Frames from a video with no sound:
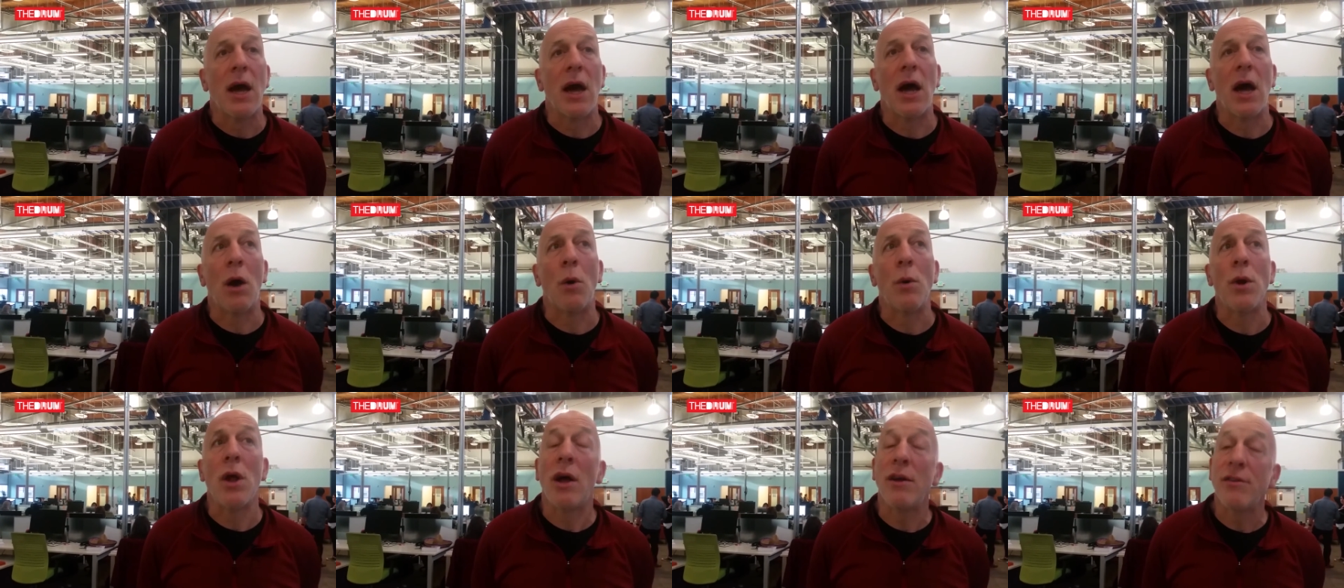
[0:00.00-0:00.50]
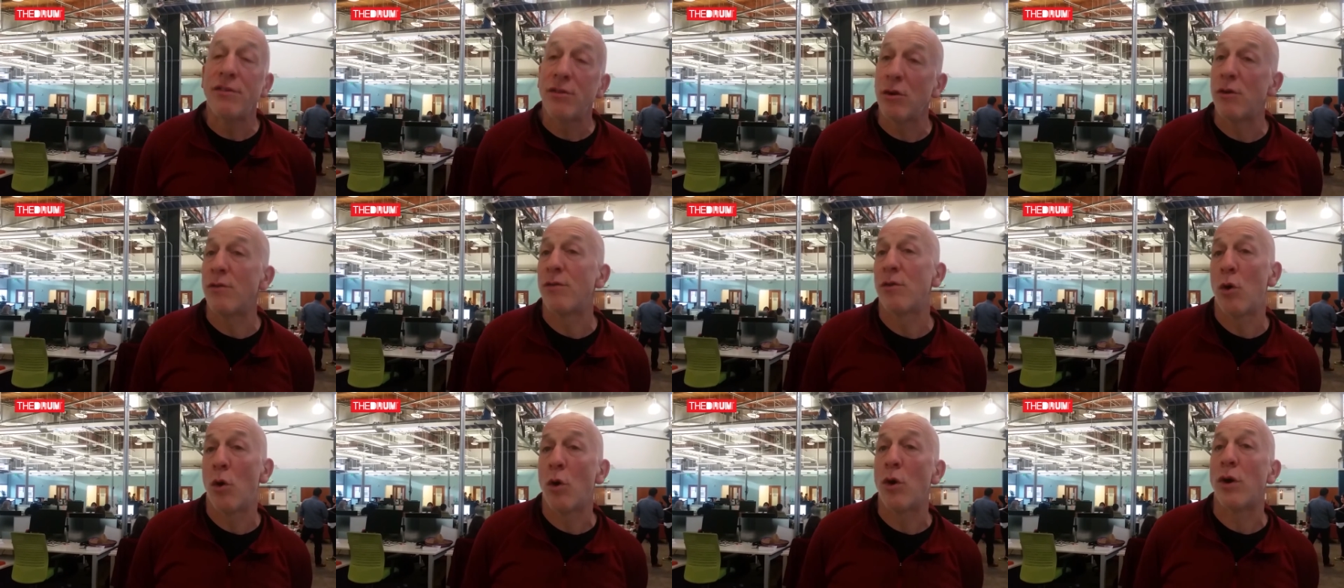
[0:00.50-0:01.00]
Uh, we
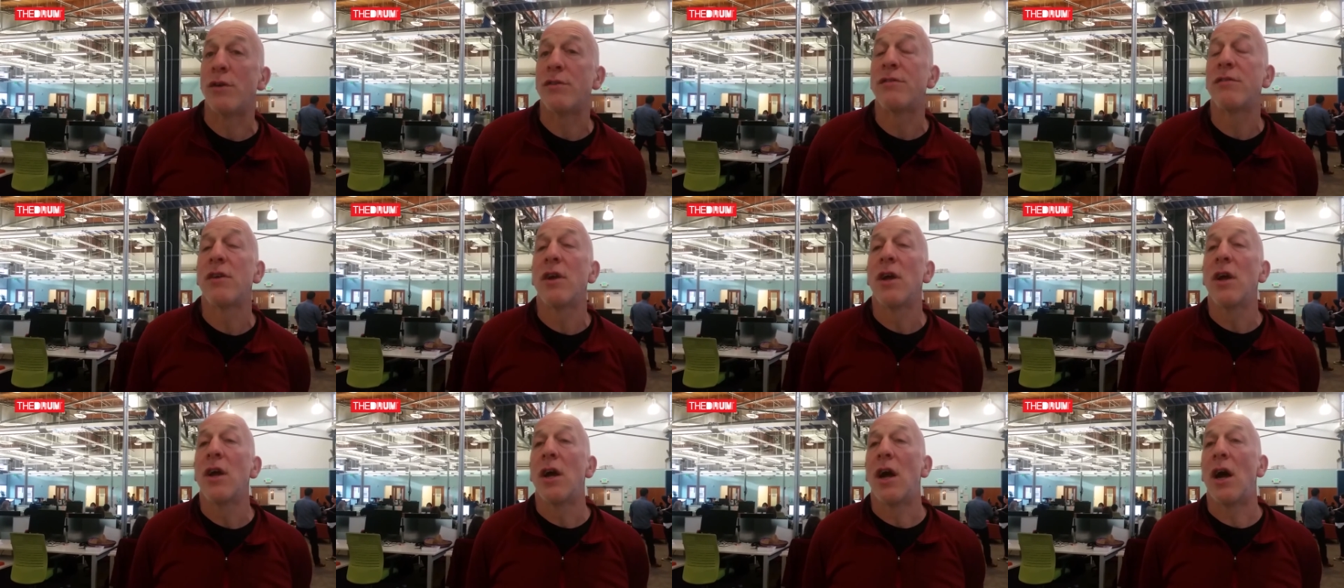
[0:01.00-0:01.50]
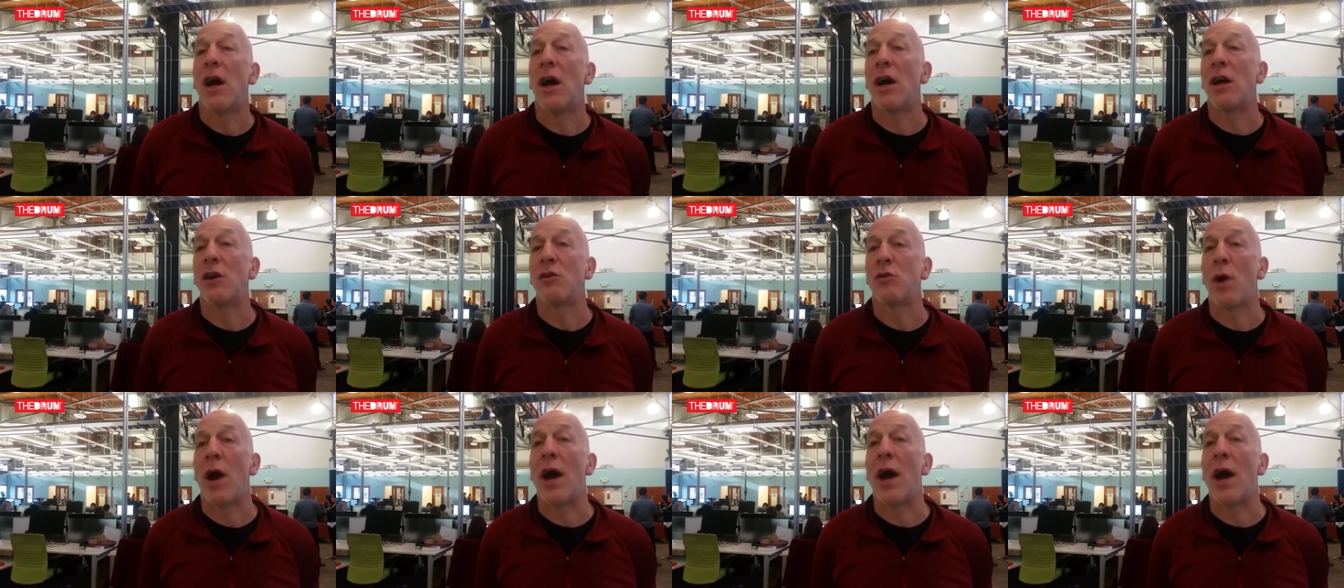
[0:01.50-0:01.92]
also, of course, uh,